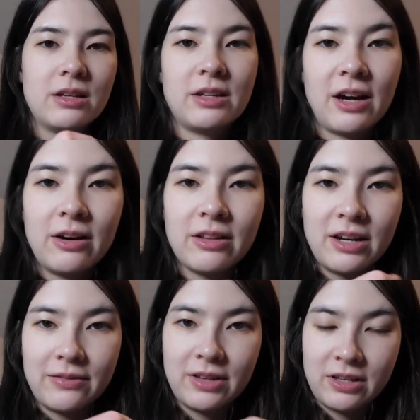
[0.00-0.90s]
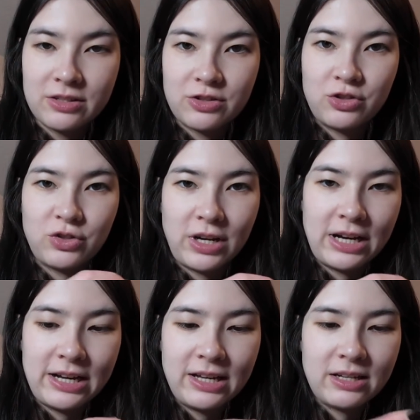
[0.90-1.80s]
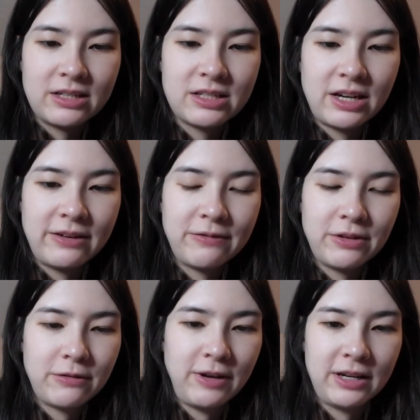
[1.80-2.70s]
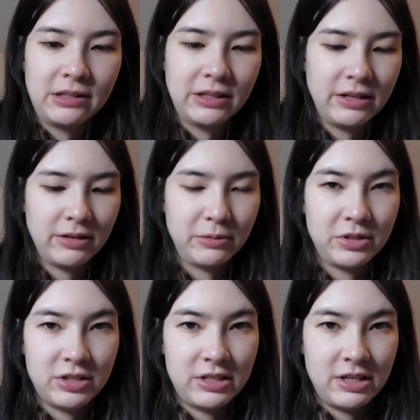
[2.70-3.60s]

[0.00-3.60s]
Now that everything is dry, it is time for the final layer, which is